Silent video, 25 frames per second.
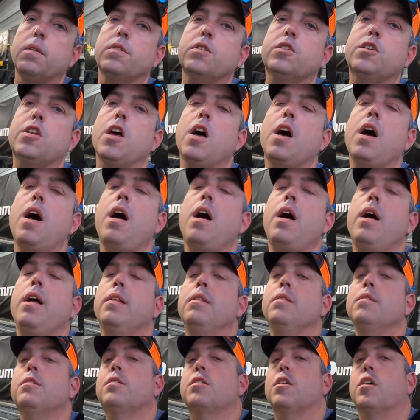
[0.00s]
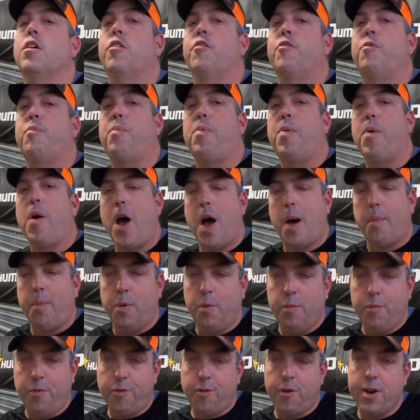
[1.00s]
tons of
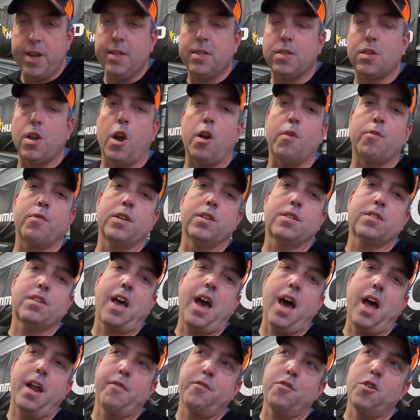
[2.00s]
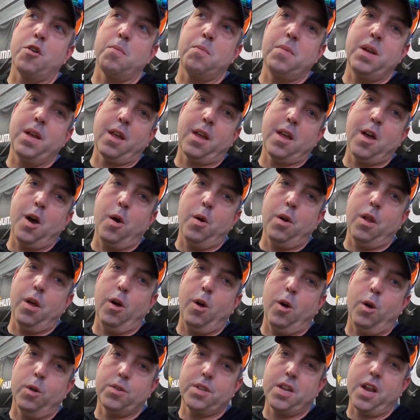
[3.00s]
problem-free service out of your Minn Kota
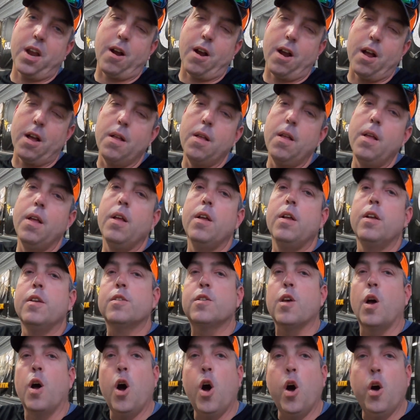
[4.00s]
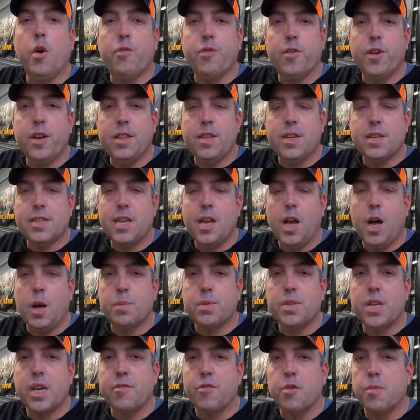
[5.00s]
Ulterra. So hopefully this
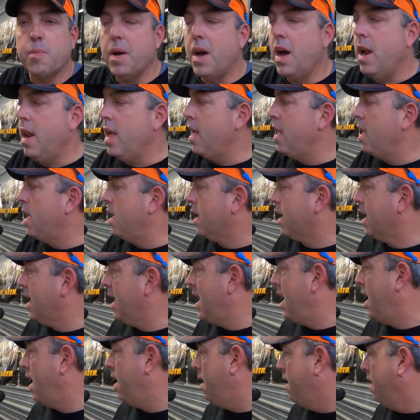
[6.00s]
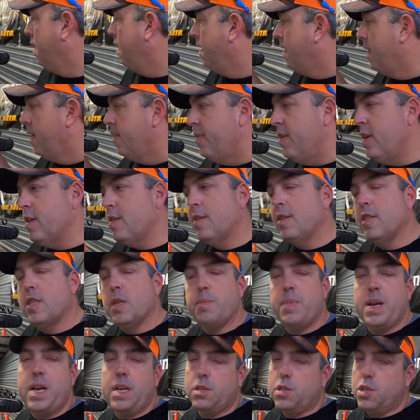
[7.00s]
helps everybody. Again, this is the
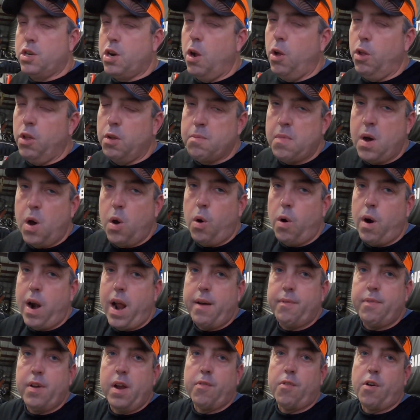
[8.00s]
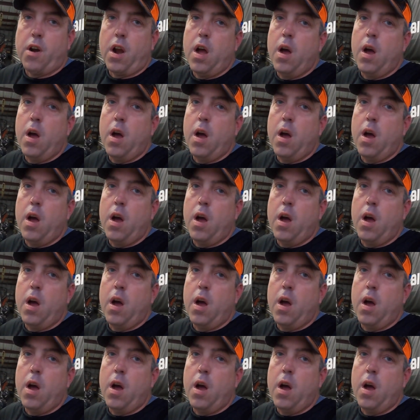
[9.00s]
best trolling motor I've ever